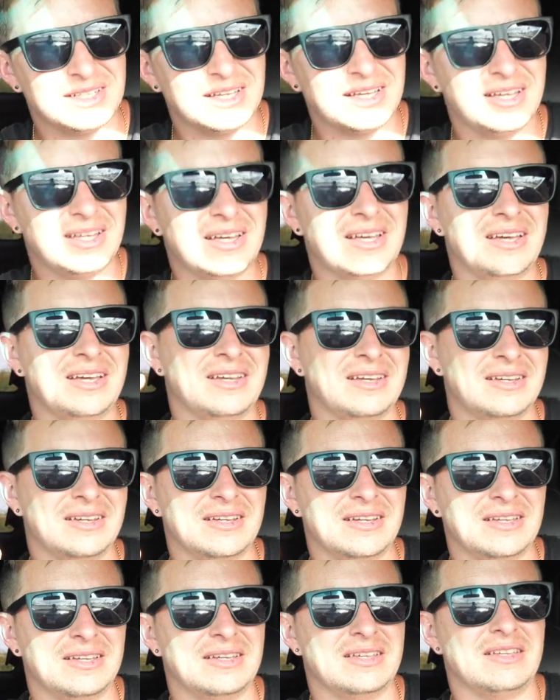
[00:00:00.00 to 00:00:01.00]

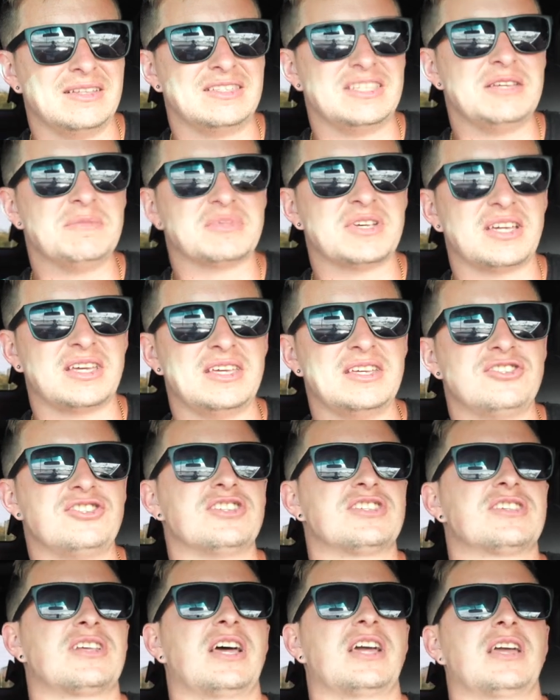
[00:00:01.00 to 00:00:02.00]
it seems like he's
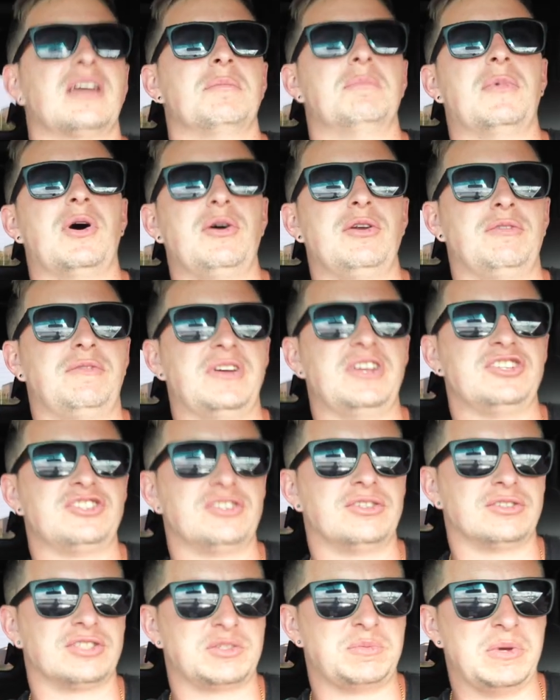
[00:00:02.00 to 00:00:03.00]
just like a
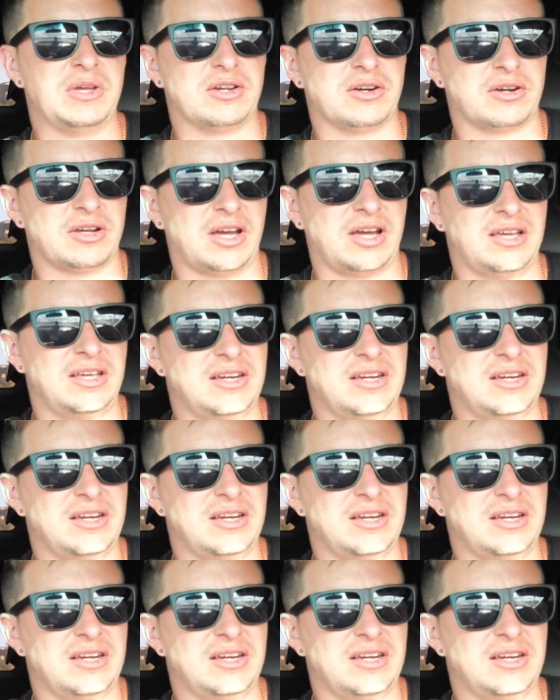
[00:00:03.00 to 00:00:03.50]
motivational speaker guy.